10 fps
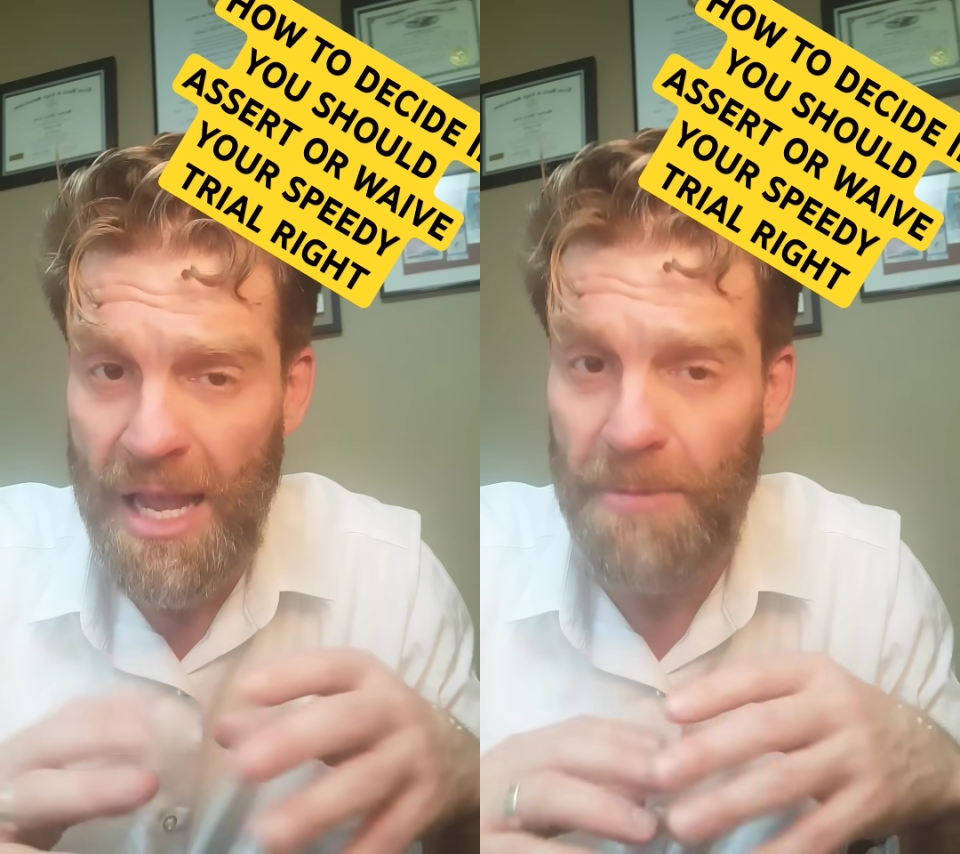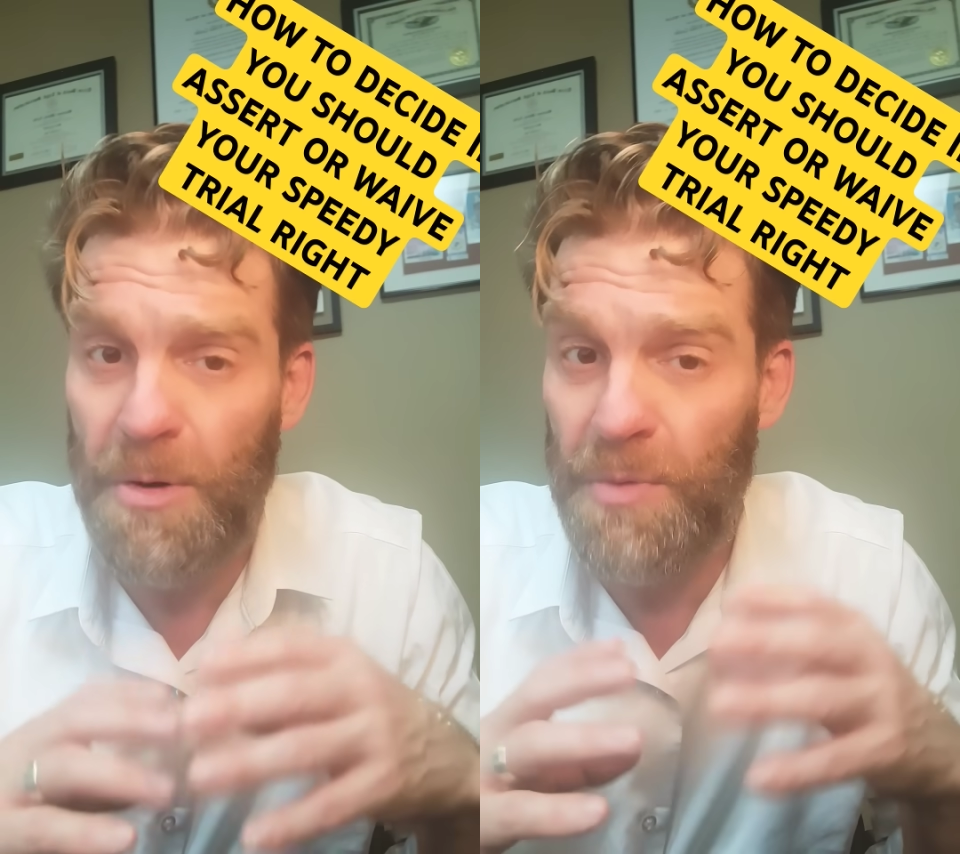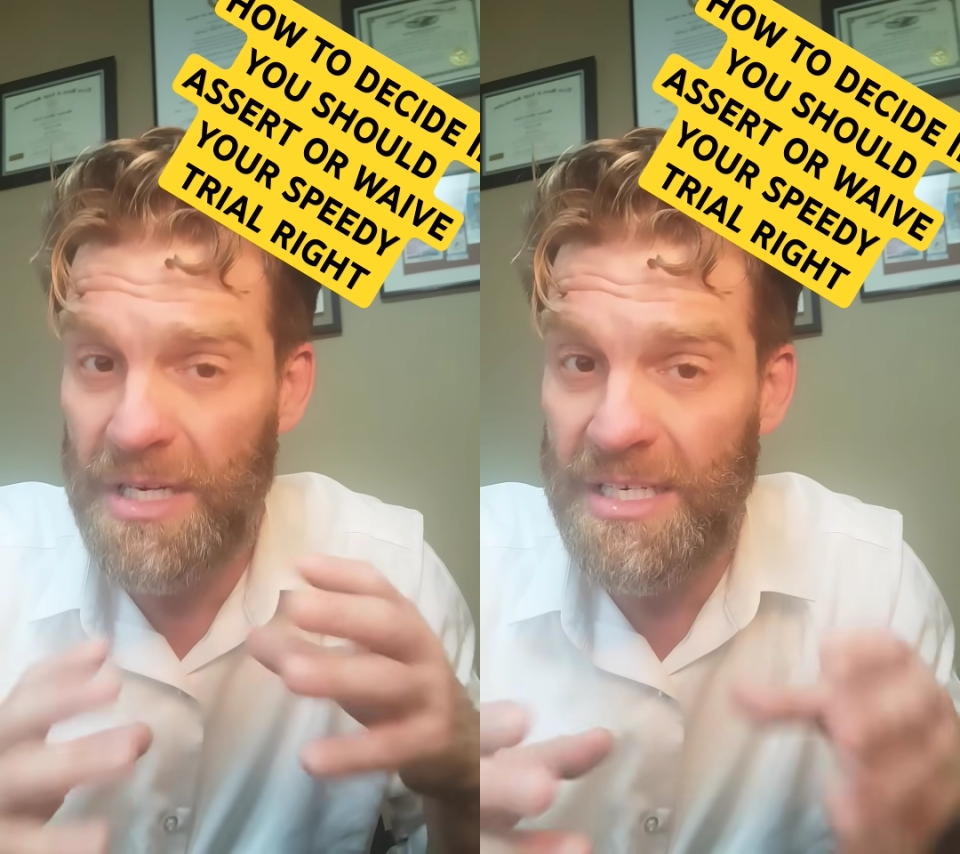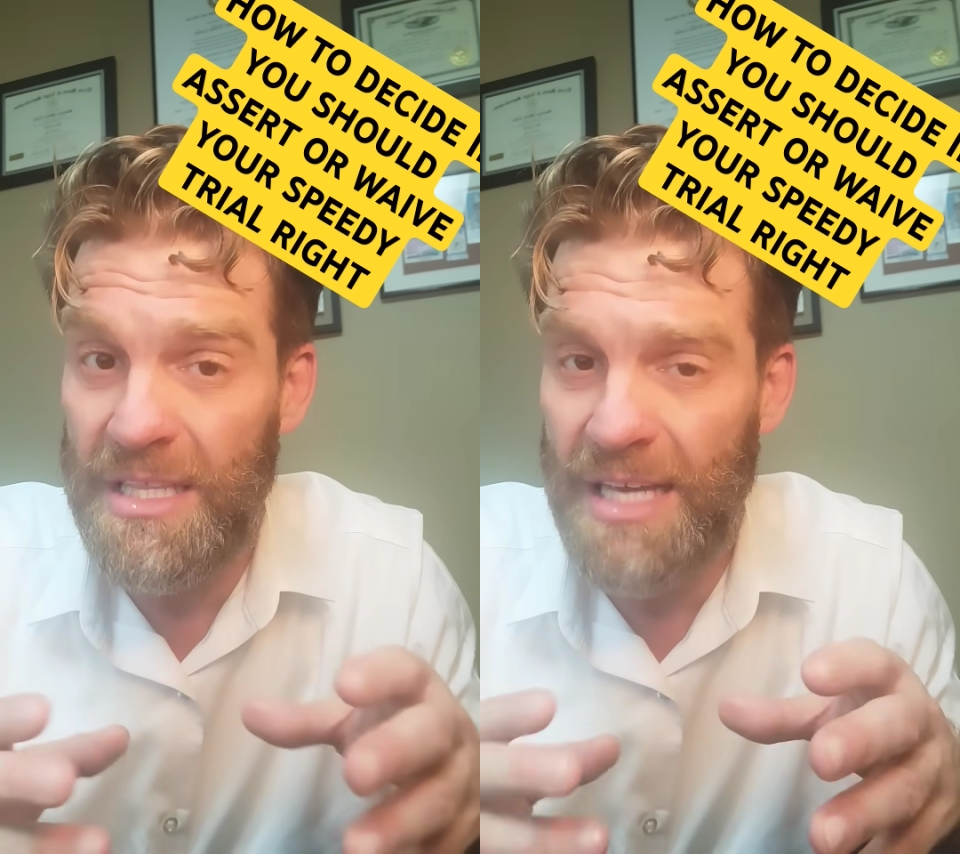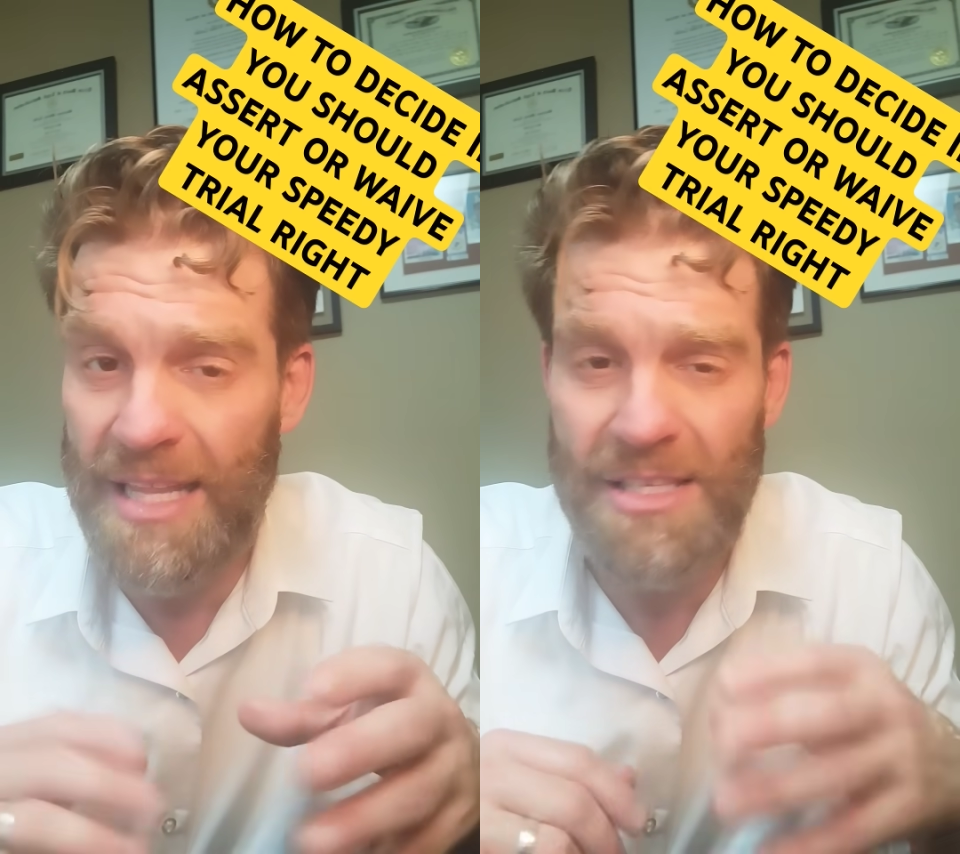And when we
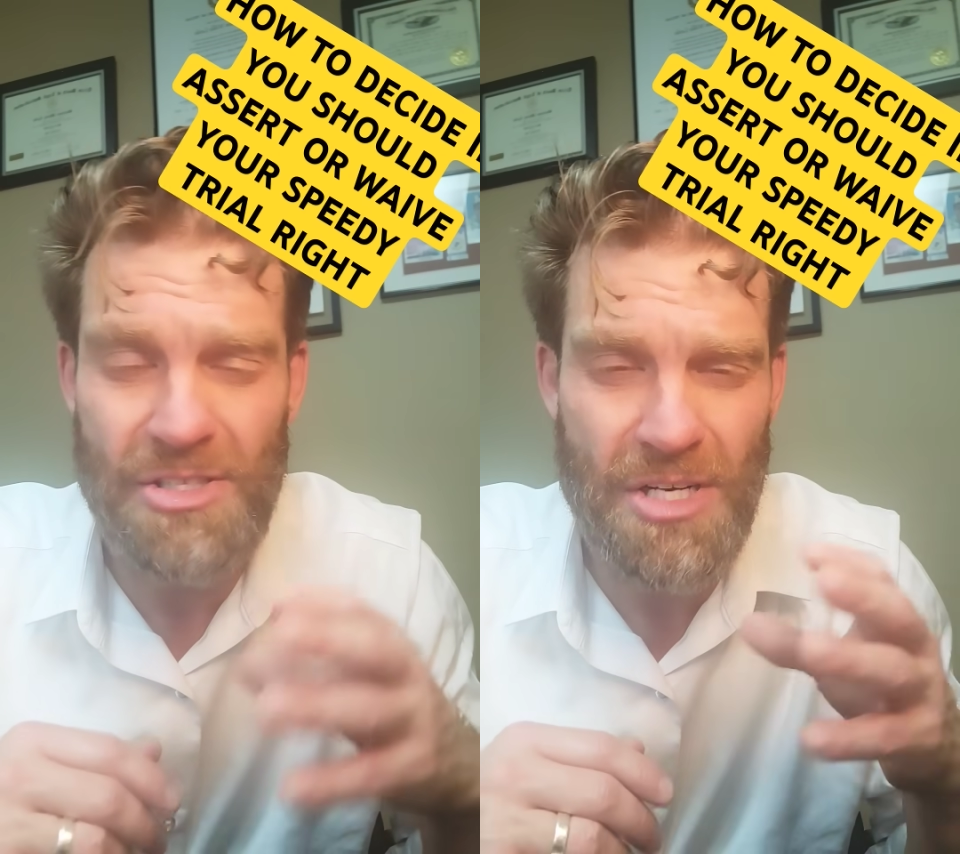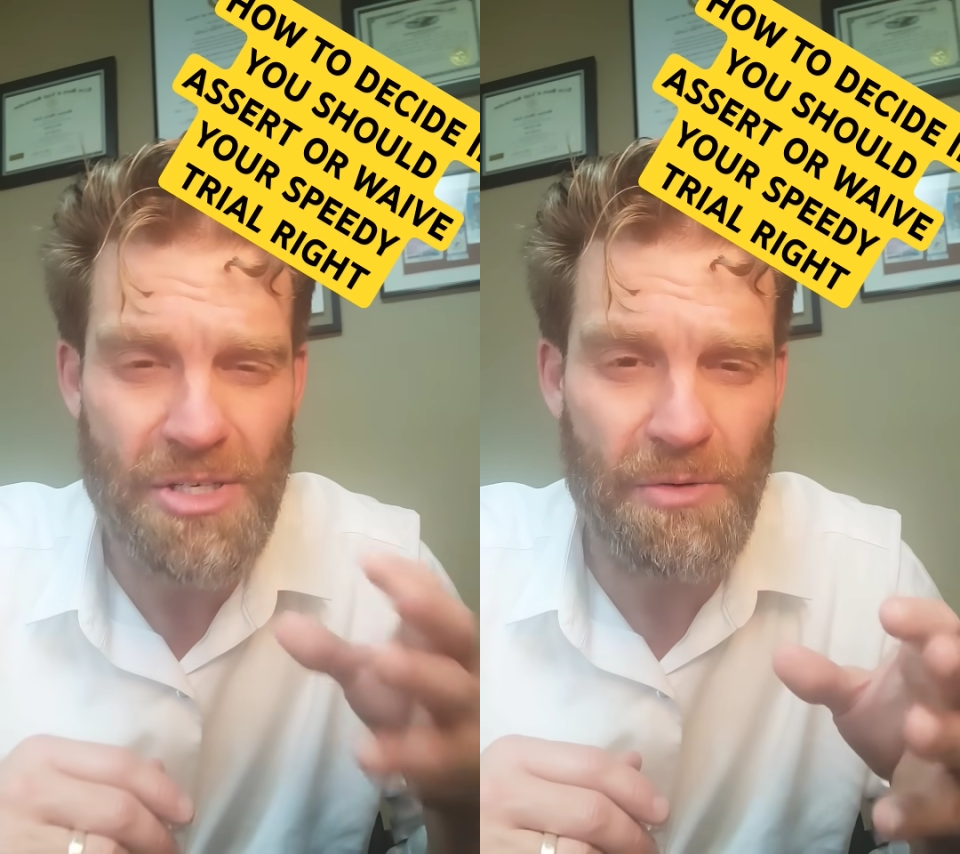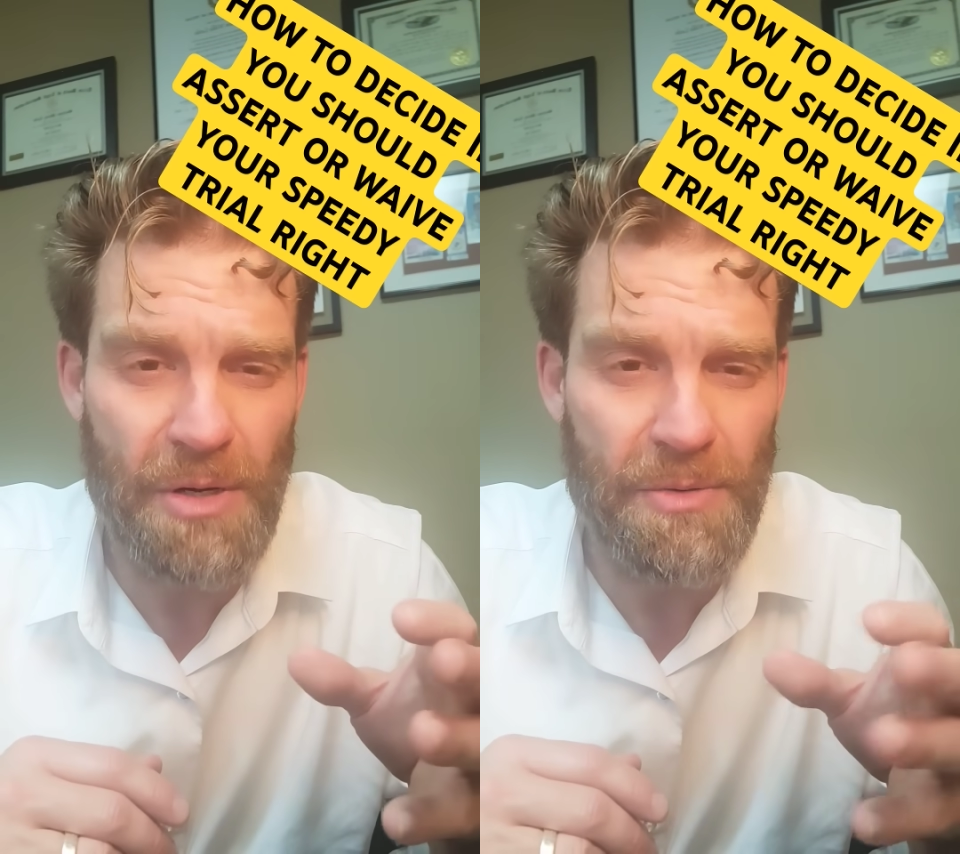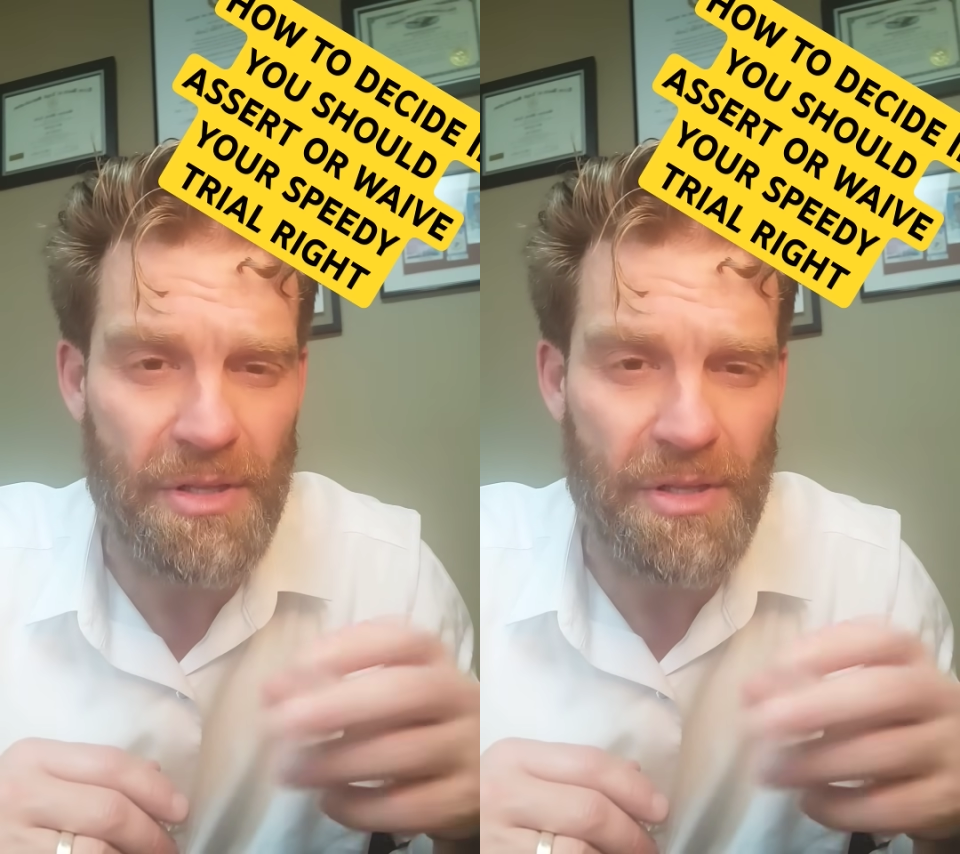did that, the judge agreed